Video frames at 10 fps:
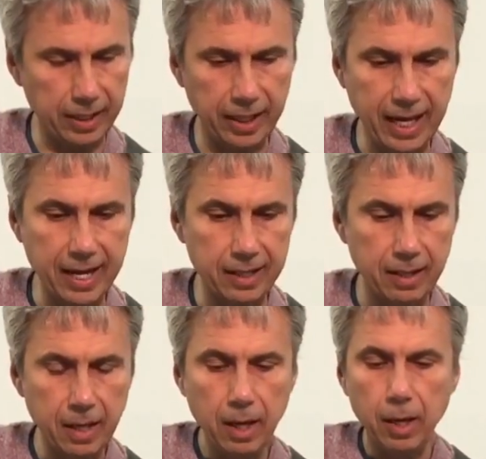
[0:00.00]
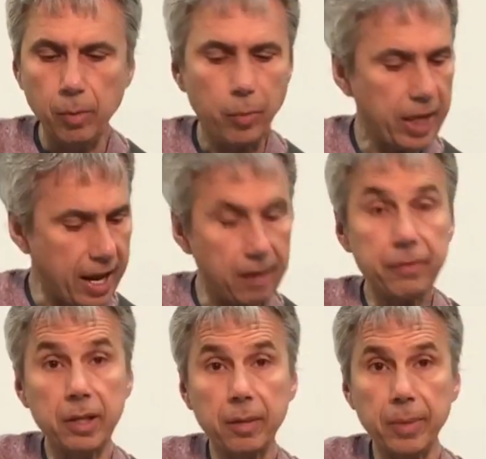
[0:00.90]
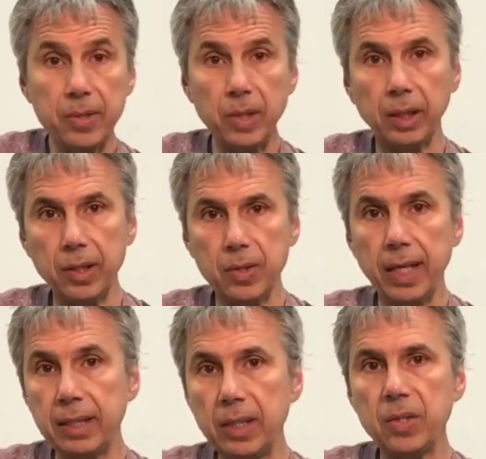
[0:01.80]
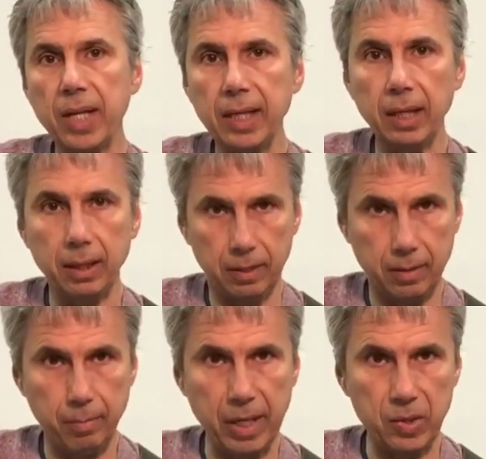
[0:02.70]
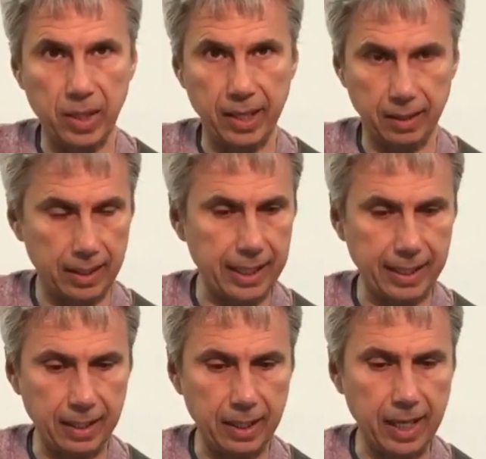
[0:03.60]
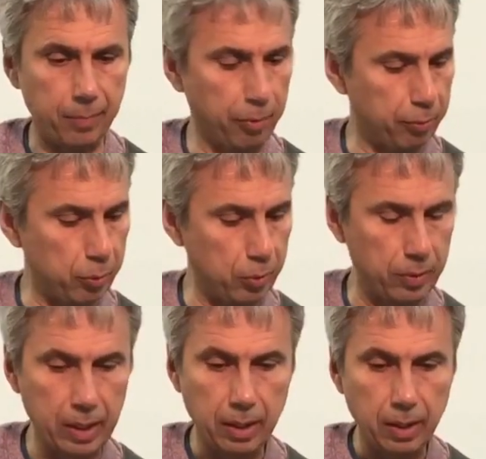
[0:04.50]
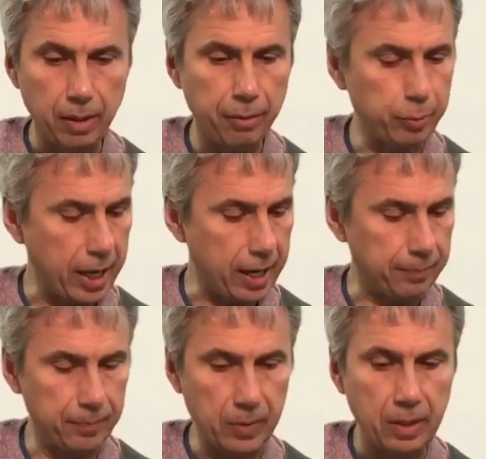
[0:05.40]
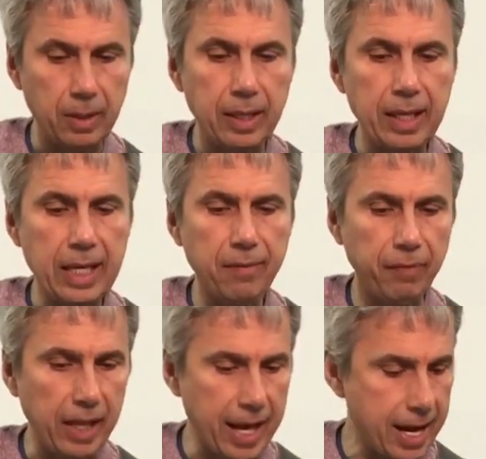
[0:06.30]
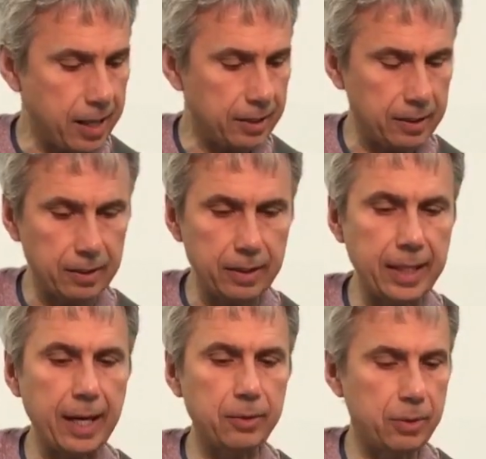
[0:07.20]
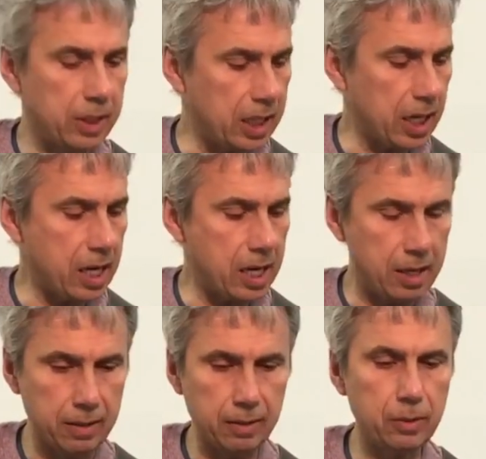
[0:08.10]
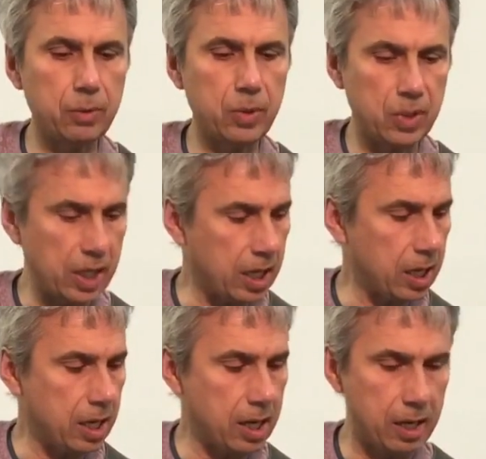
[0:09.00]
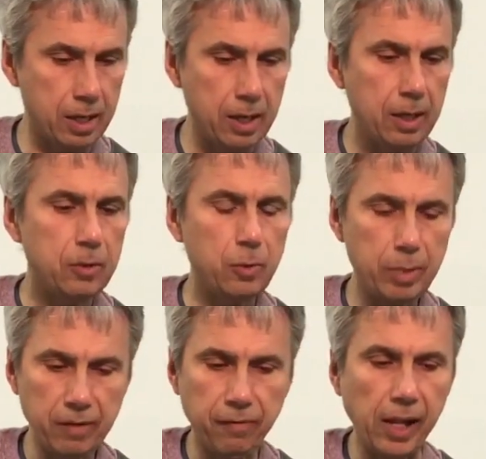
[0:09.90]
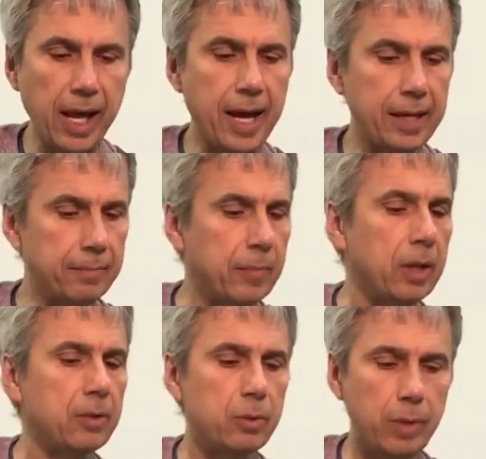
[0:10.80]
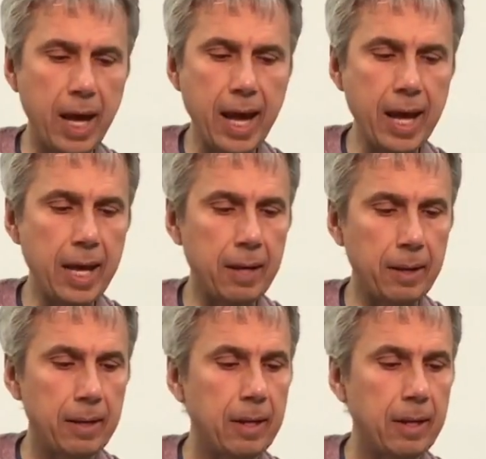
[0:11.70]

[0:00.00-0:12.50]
Again, what we have here basically is that descending bass line that I kept throughout. E flat, down to D, to C, to B flat, to A,